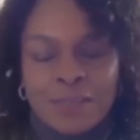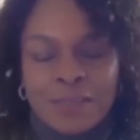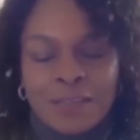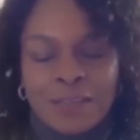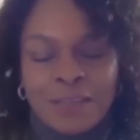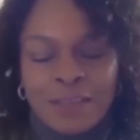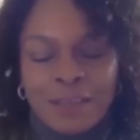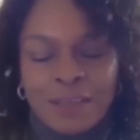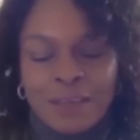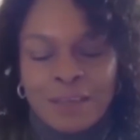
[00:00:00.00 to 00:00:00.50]
And I
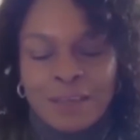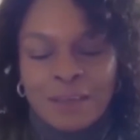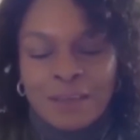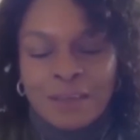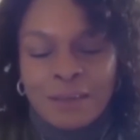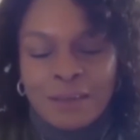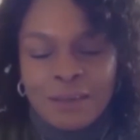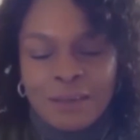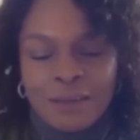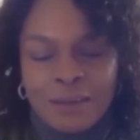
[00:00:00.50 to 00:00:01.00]
think
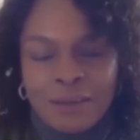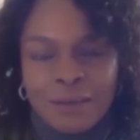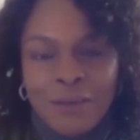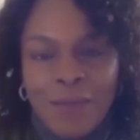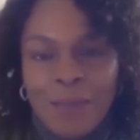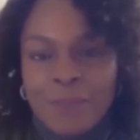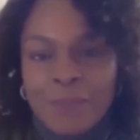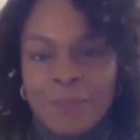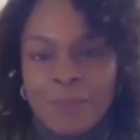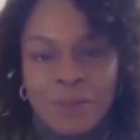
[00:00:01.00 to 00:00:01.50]
you're
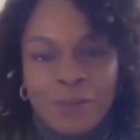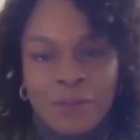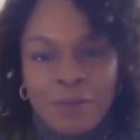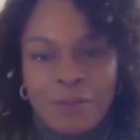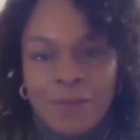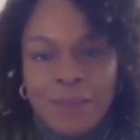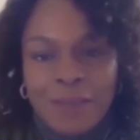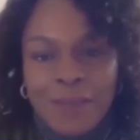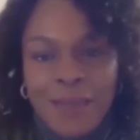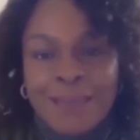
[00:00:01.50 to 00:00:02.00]
absolutely
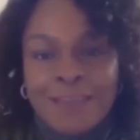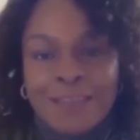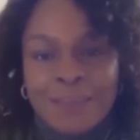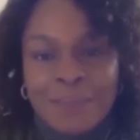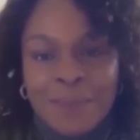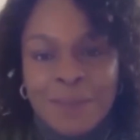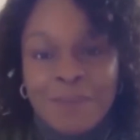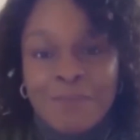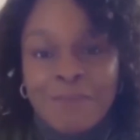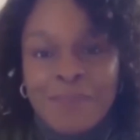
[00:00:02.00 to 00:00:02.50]
right. There has to
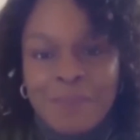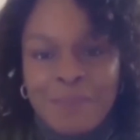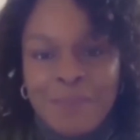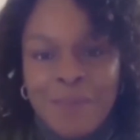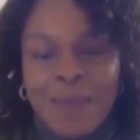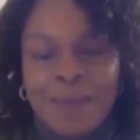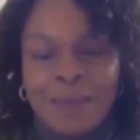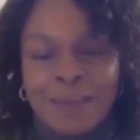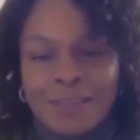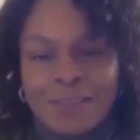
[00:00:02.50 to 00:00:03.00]
be a
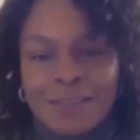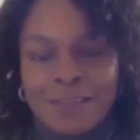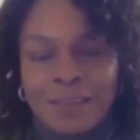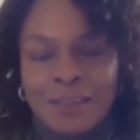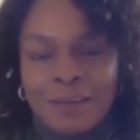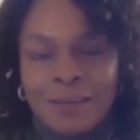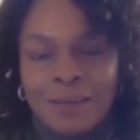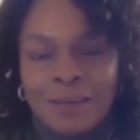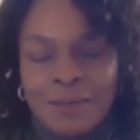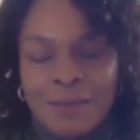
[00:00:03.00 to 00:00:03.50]

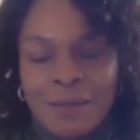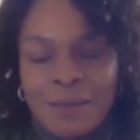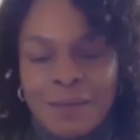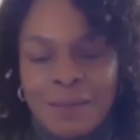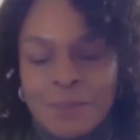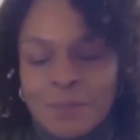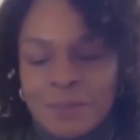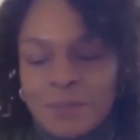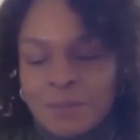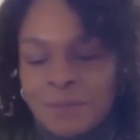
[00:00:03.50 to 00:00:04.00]
rebalancing in
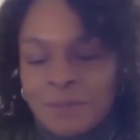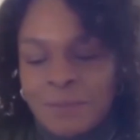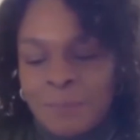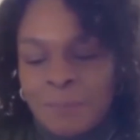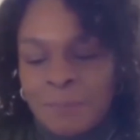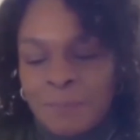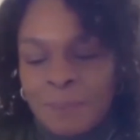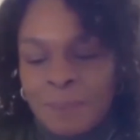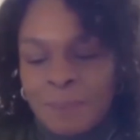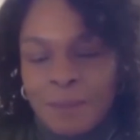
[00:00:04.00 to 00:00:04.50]
terms of,
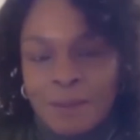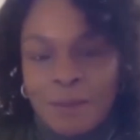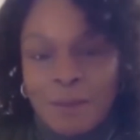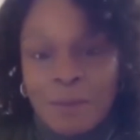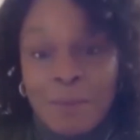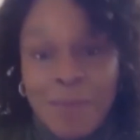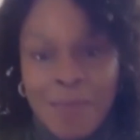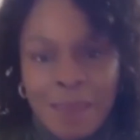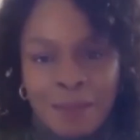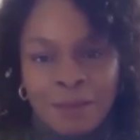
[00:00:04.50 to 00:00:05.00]
you know,
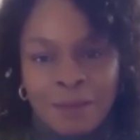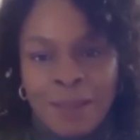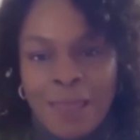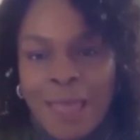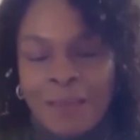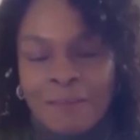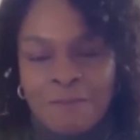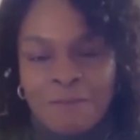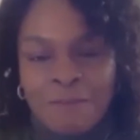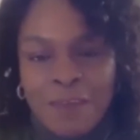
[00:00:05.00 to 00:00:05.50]
male
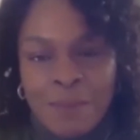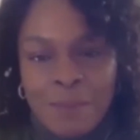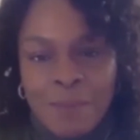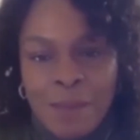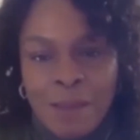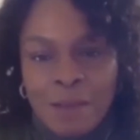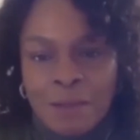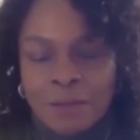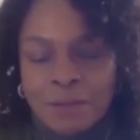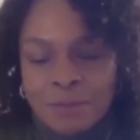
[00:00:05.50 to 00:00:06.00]
and
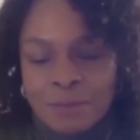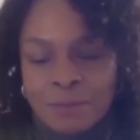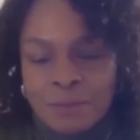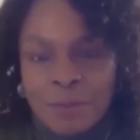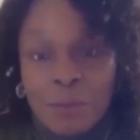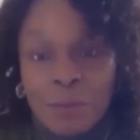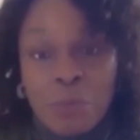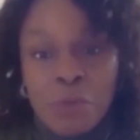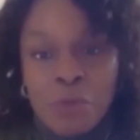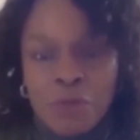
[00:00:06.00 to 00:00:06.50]
female
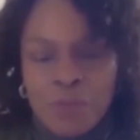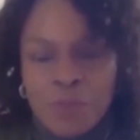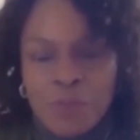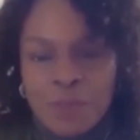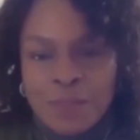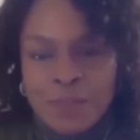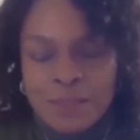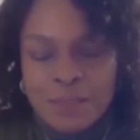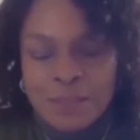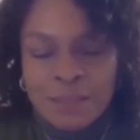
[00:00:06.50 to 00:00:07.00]

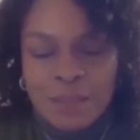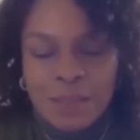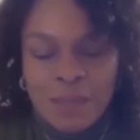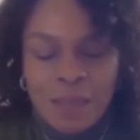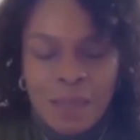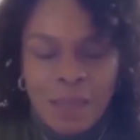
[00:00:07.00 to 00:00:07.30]
movements.